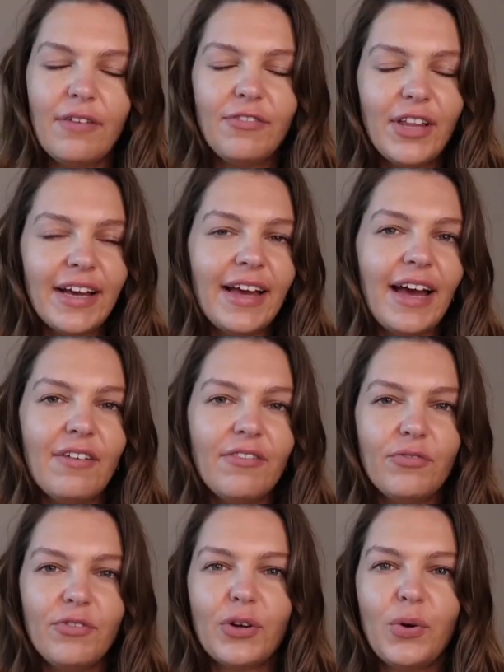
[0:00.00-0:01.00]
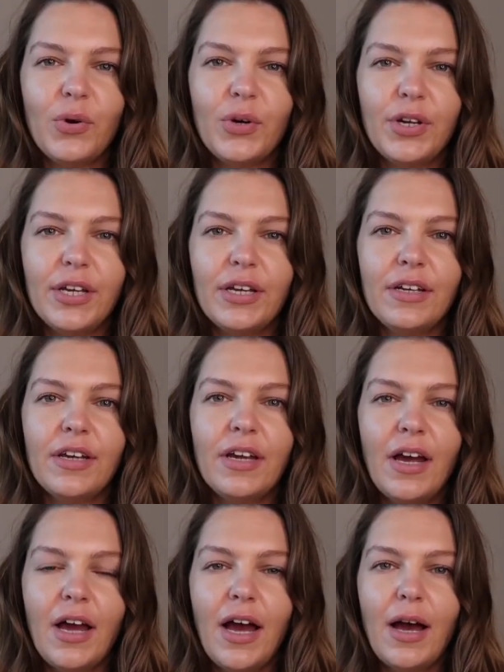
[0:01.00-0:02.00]
I feel like I haven't recorded
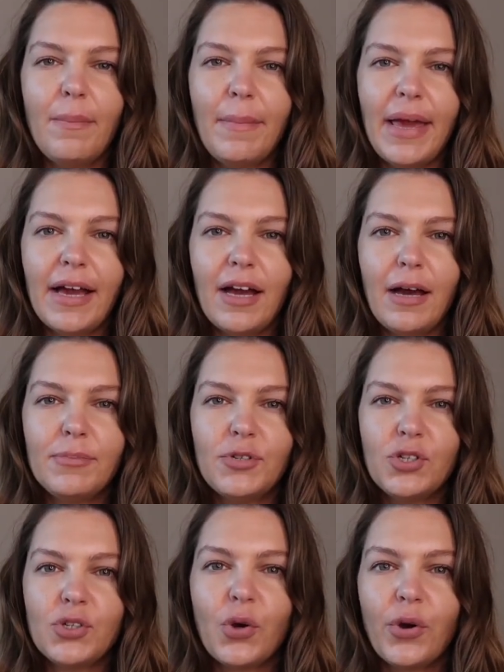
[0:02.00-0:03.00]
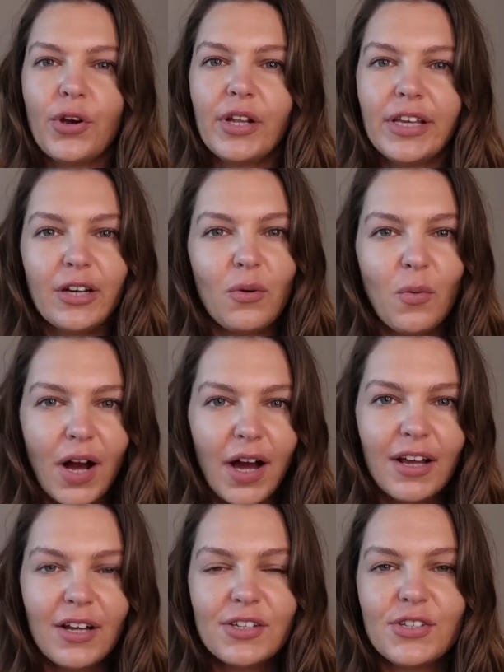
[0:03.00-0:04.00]
a makeup tutorial in a
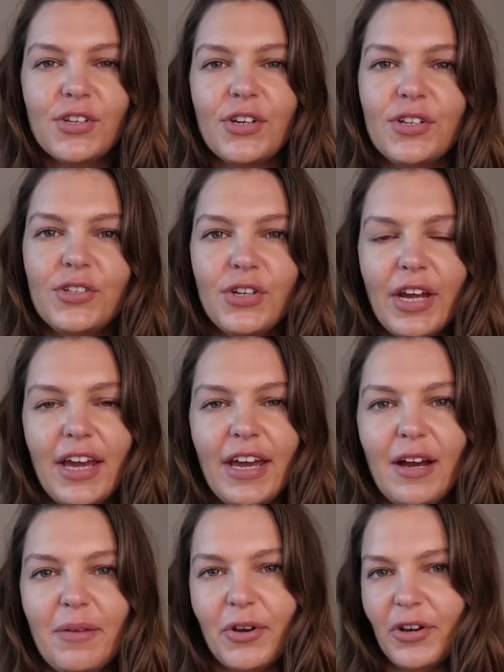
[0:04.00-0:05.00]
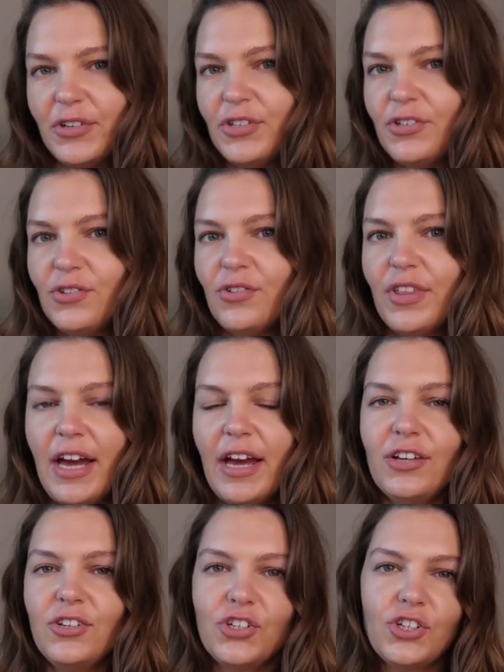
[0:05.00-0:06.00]
while, so today I'm going to do that
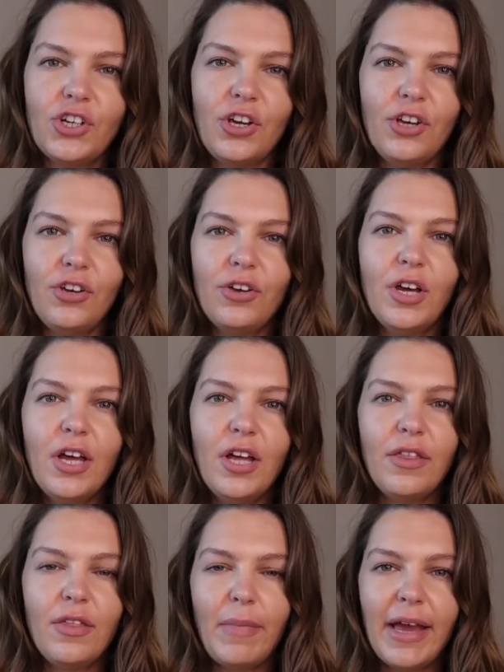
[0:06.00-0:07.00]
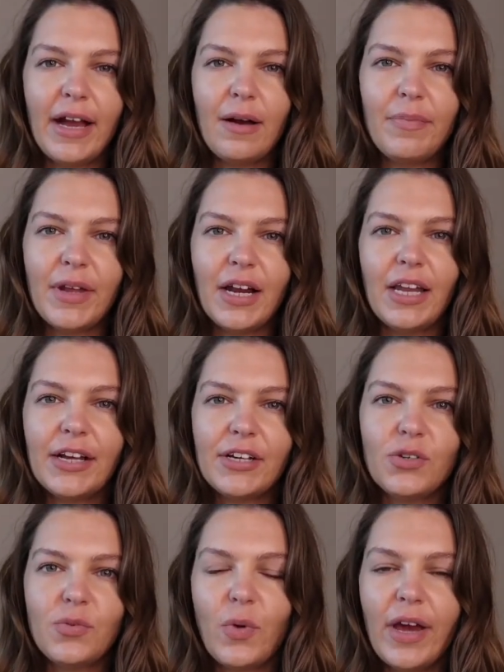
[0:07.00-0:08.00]
and just show you the makeup that I like
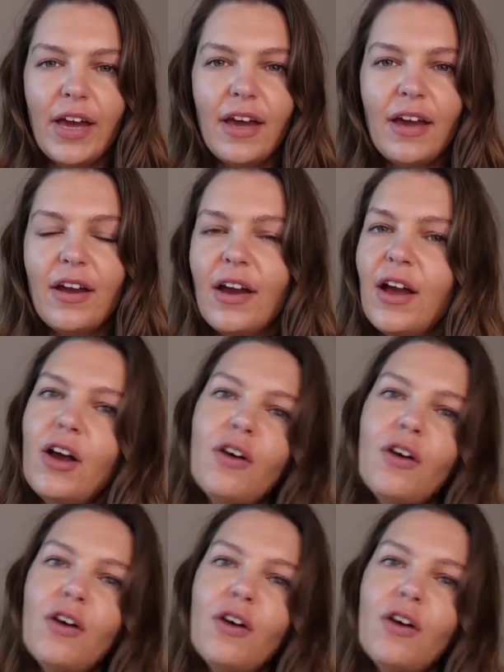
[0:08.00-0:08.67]
to wear